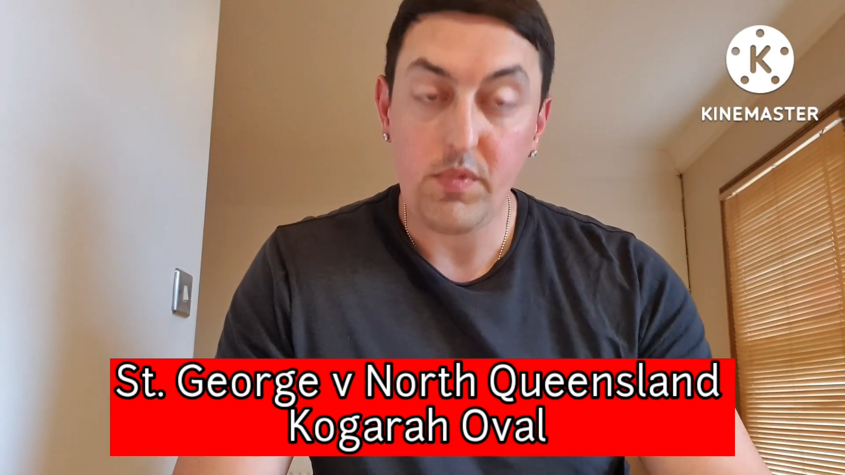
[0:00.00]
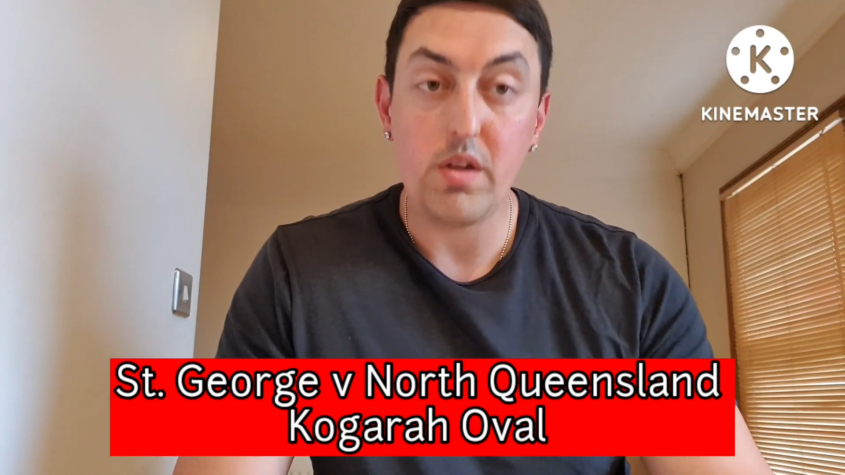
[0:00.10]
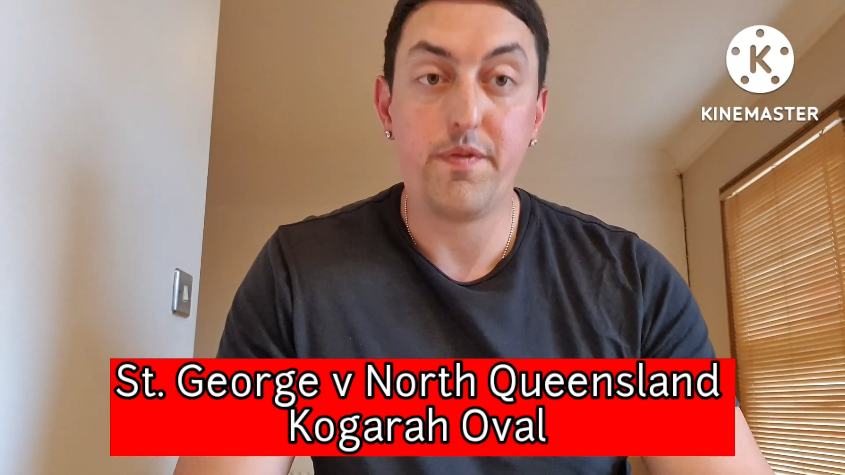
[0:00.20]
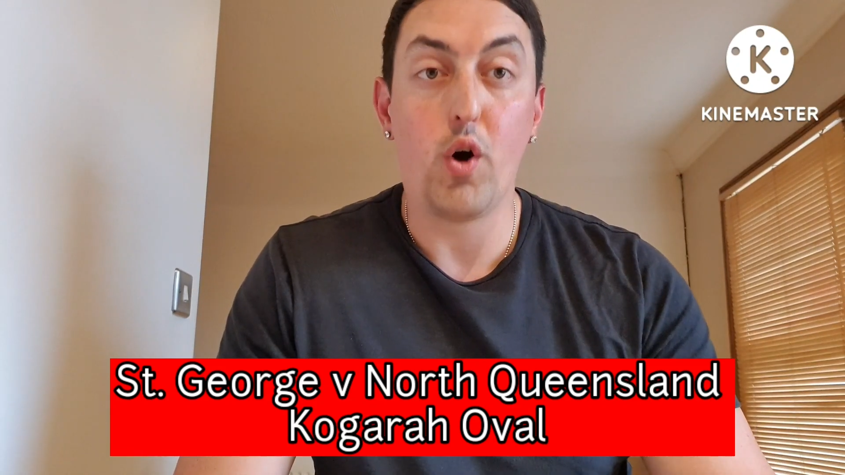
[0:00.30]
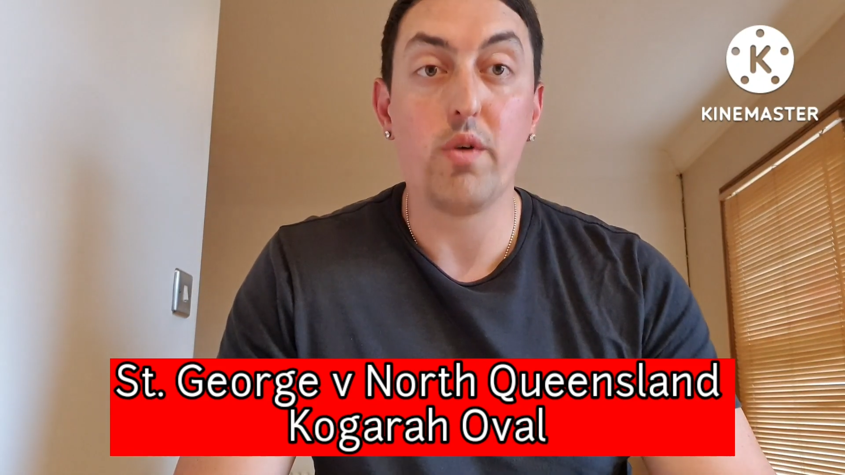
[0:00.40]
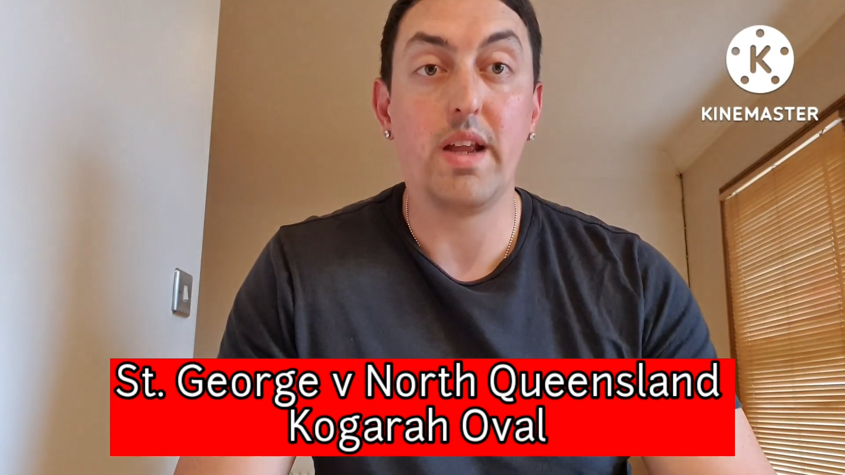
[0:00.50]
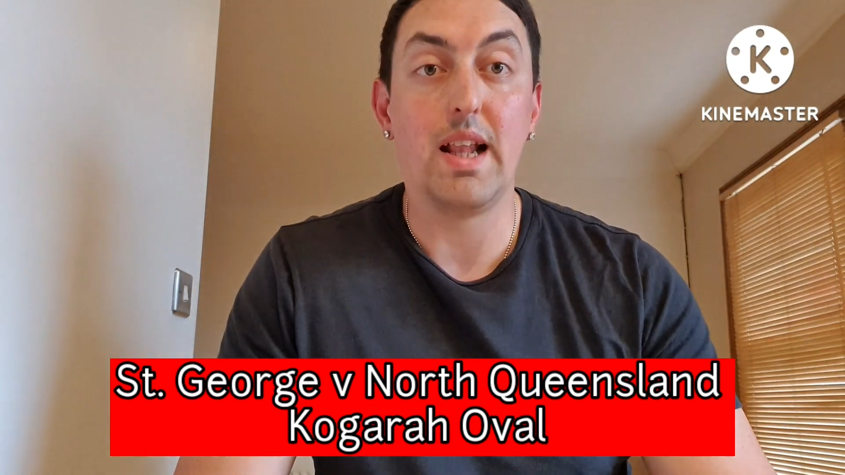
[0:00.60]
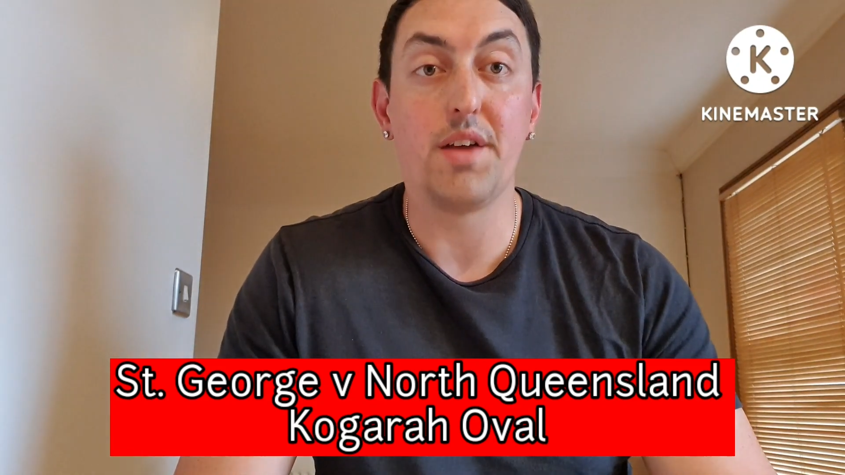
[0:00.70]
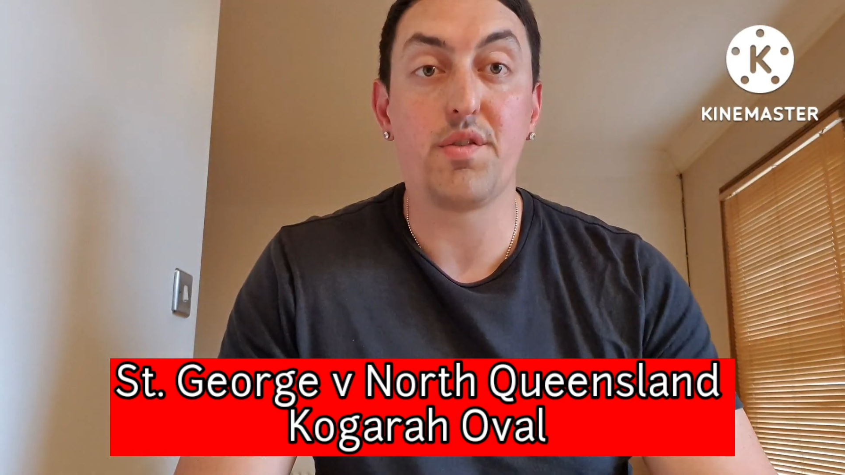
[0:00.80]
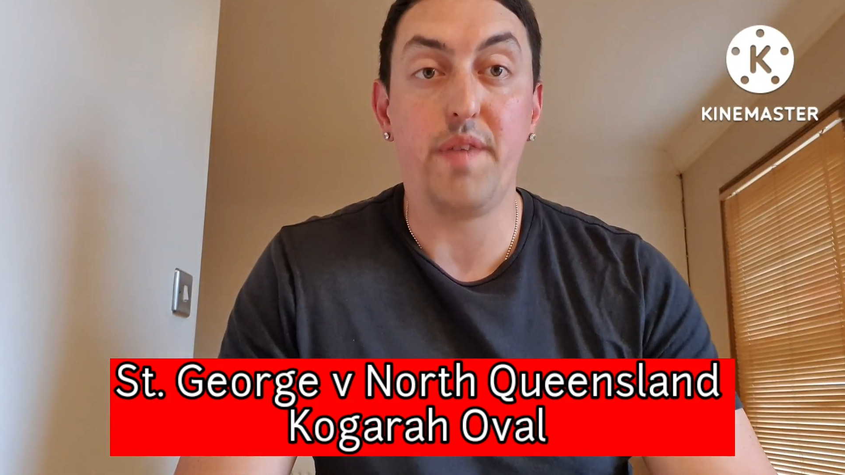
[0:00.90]
4 of their
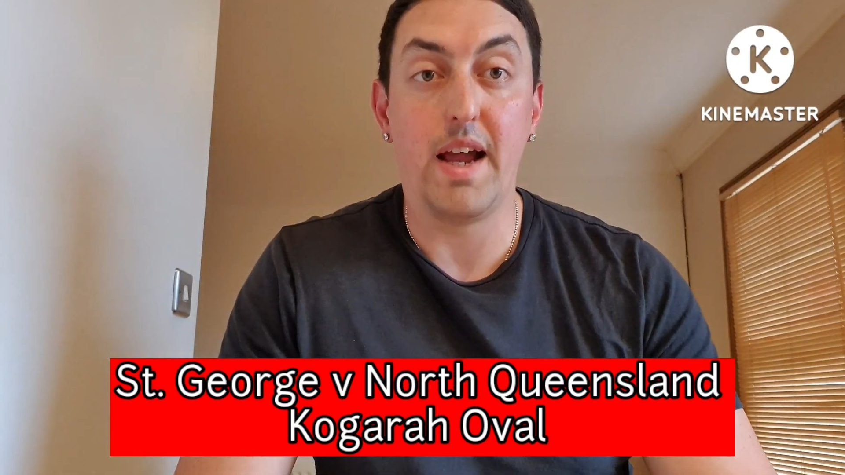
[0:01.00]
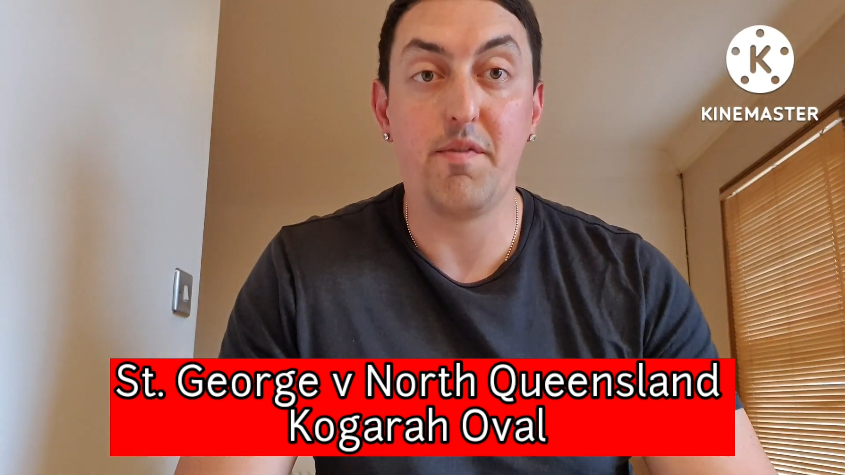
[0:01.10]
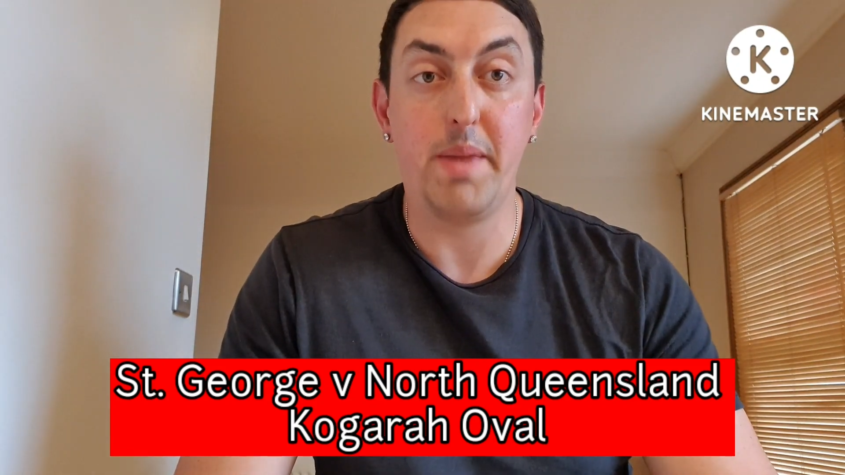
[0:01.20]
last 5